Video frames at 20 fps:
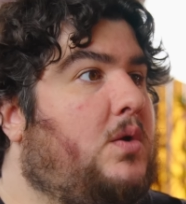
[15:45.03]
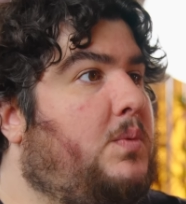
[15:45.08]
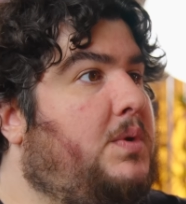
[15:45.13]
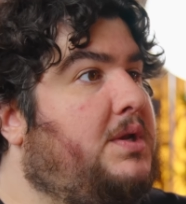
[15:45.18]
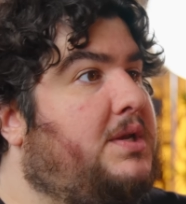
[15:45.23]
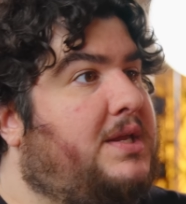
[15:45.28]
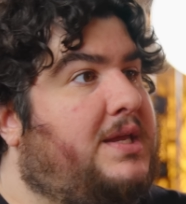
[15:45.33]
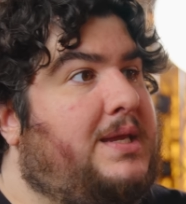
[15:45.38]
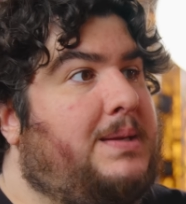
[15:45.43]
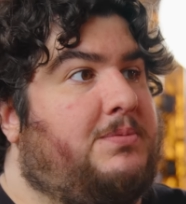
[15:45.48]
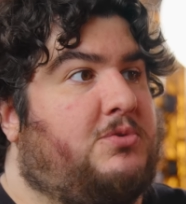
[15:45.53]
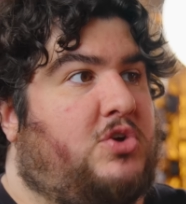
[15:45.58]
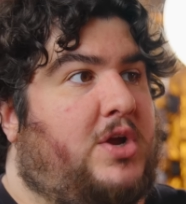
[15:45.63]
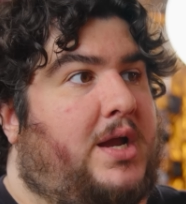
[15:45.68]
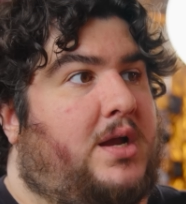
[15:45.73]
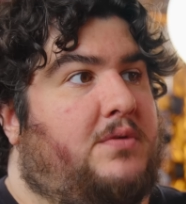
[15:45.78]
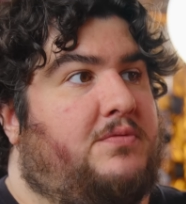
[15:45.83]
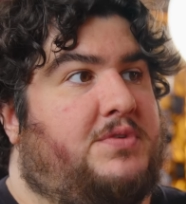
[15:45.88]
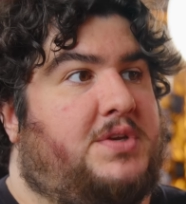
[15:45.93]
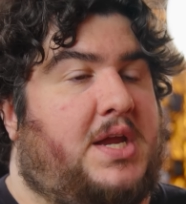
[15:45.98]
We need to keep
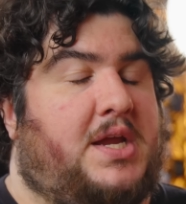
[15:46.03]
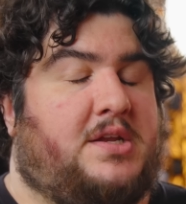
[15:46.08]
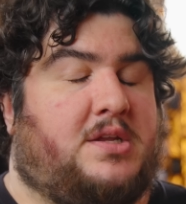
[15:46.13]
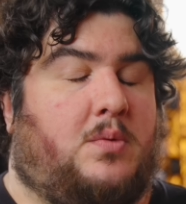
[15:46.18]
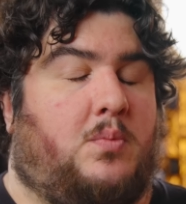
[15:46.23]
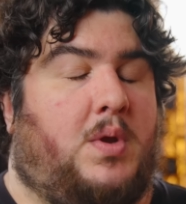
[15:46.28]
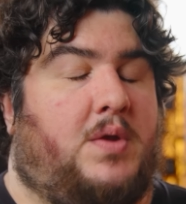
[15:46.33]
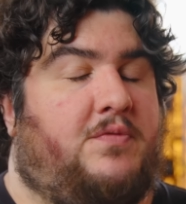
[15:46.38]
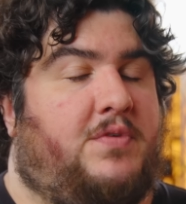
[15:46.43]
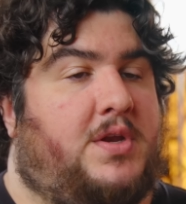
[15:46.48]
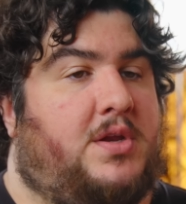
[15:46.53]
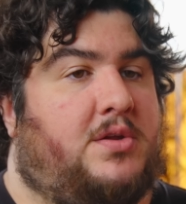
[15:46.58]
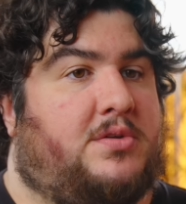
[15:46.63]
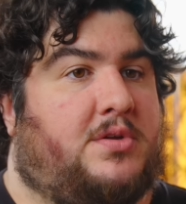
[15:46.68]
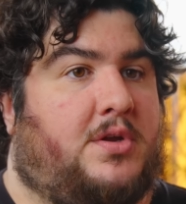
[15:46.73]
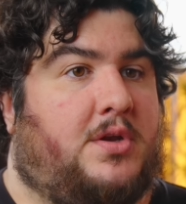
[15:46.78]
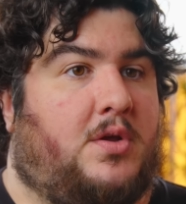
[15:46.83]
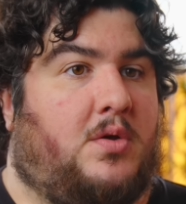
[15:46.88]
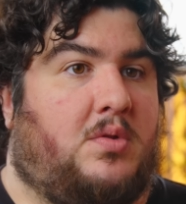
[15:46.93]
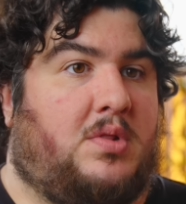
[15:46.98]
track of dates on when videos
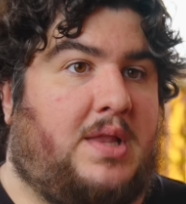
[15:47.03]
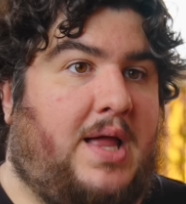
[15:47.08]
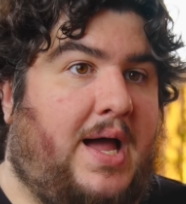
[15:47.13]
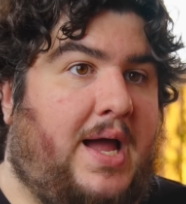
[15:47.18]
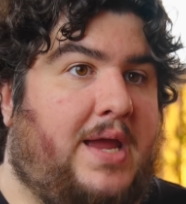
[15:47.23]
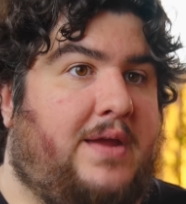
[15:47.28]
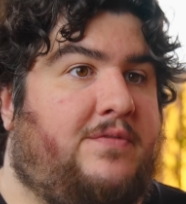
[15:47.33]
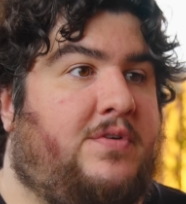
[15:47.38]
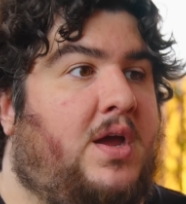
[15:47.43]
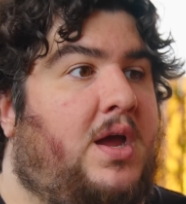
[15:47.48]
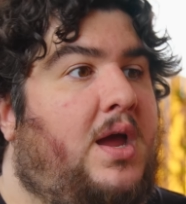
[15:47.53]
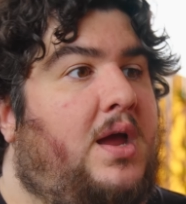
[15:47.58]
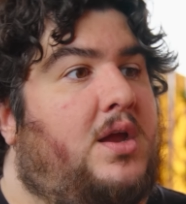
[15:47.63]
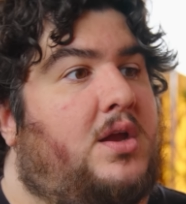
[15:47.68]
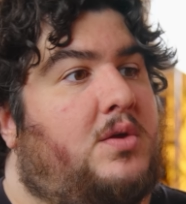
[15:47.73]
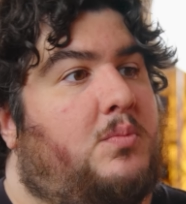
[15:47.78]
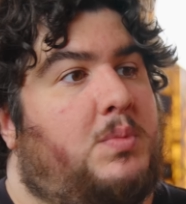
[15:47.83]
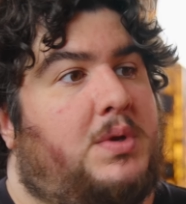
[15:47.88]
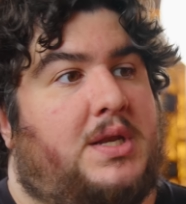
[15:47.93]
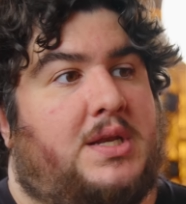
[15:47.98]
are gonna go live. We